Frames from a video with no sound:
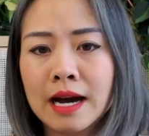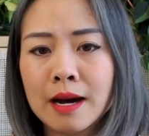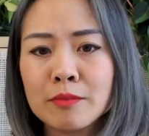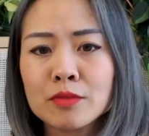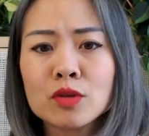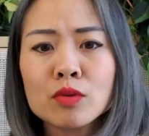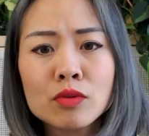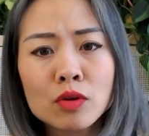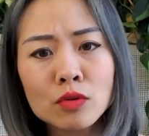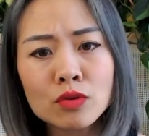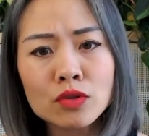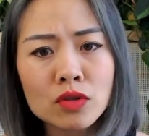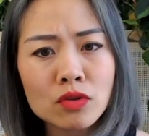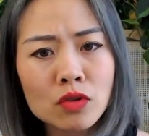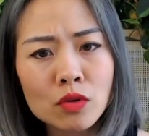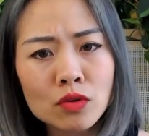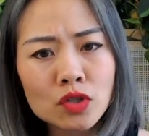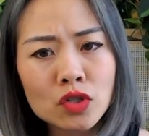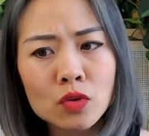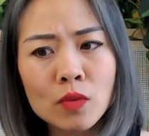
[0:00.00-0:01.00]
So
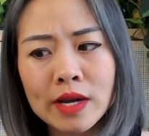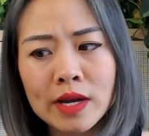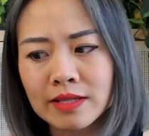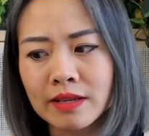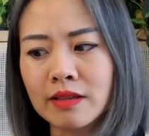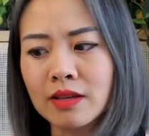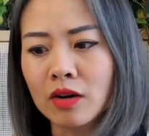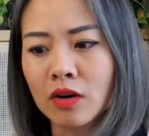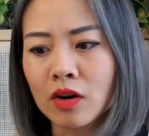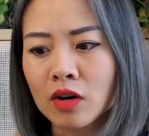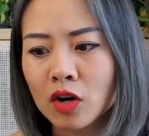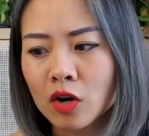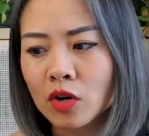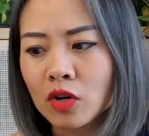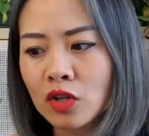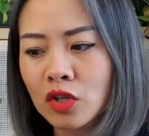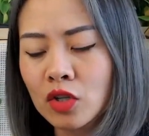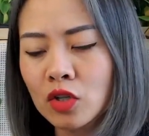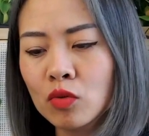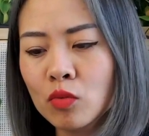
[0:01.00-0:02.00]
those two ways I think are a
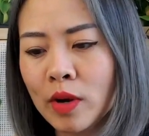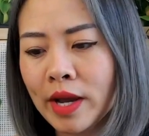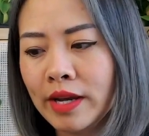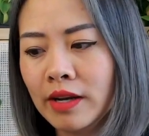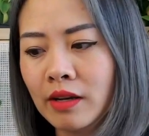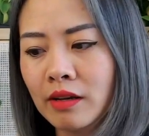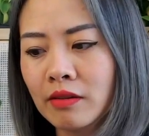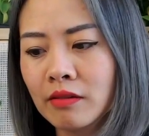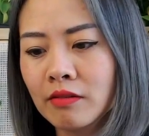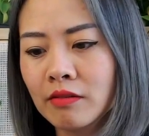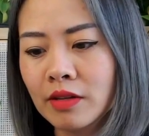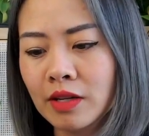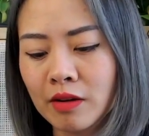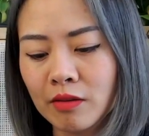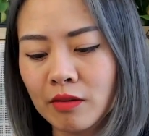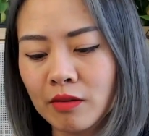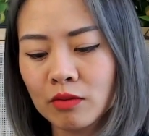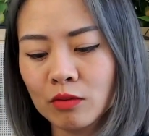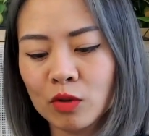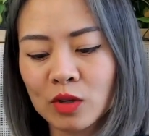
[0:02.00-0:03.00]
good way to
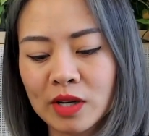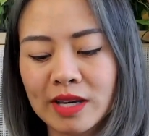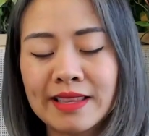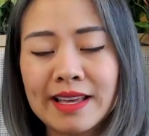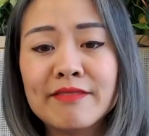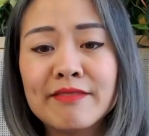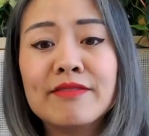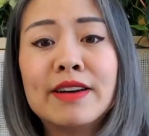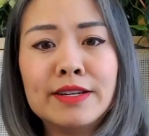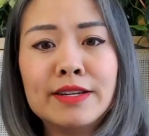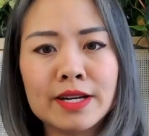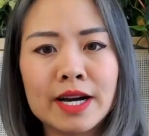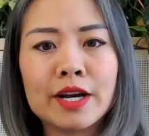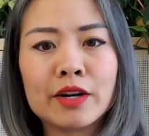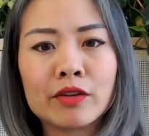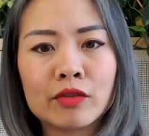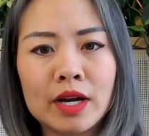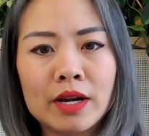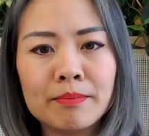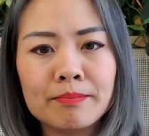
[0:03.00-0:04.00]
look at that Venn
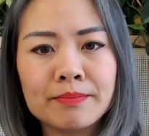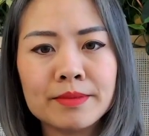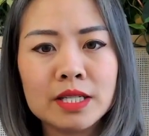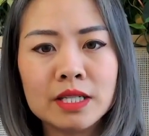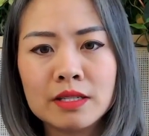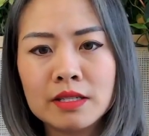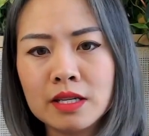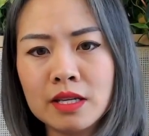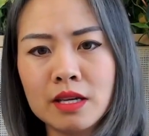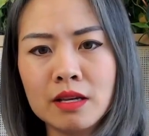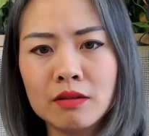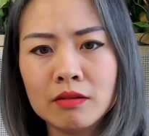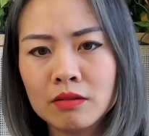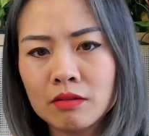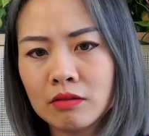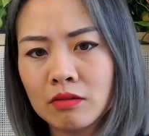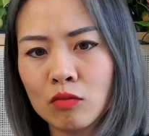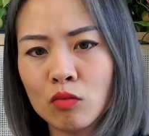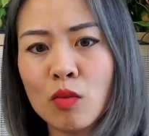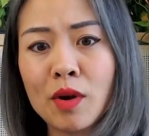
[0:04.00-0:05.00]
diagram to see
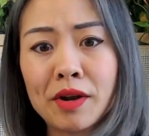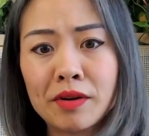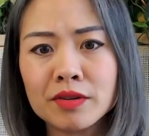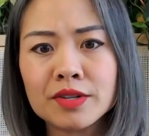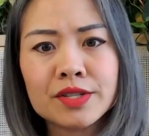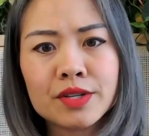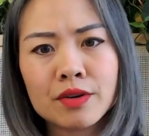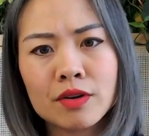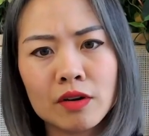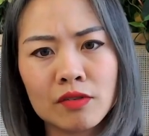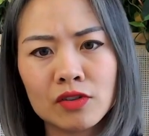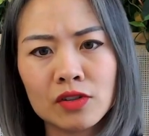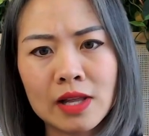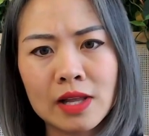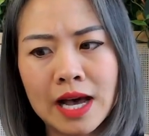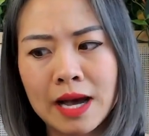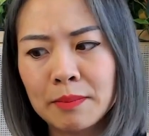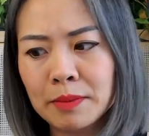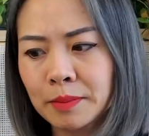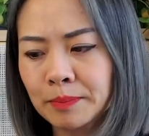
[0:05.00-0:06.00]
where is there
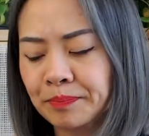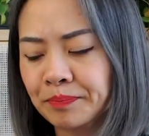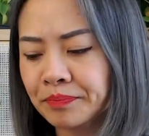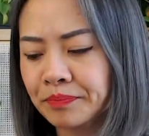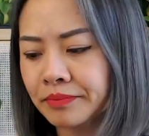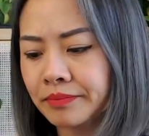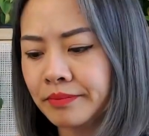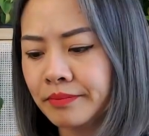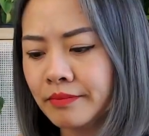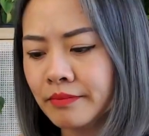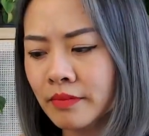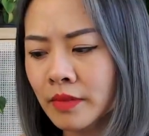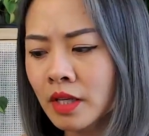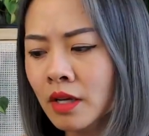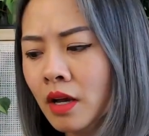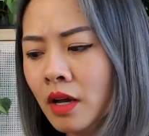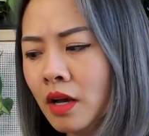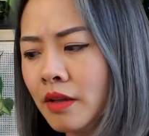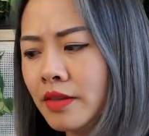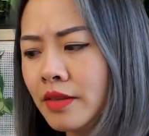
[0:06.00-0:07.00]
overlap.
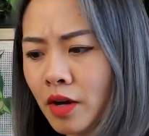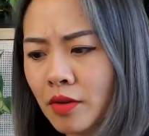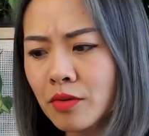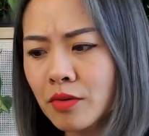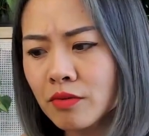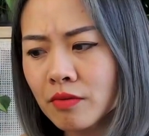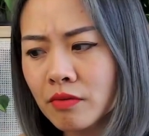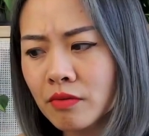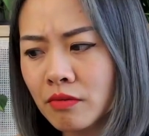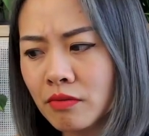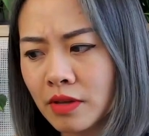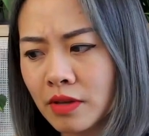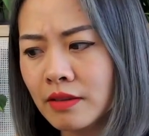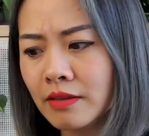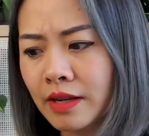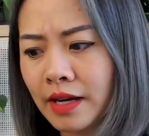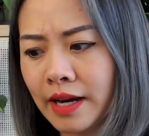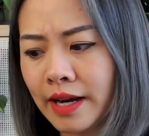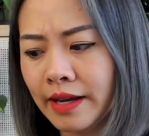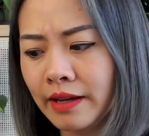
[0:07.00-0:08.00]
The other thing
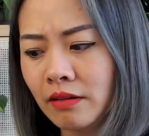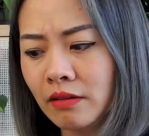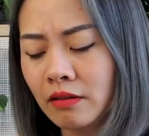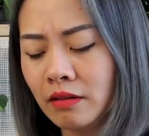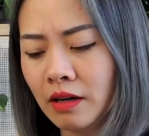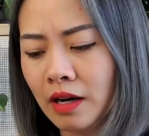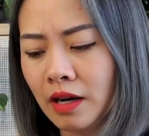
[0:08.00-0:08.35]
that I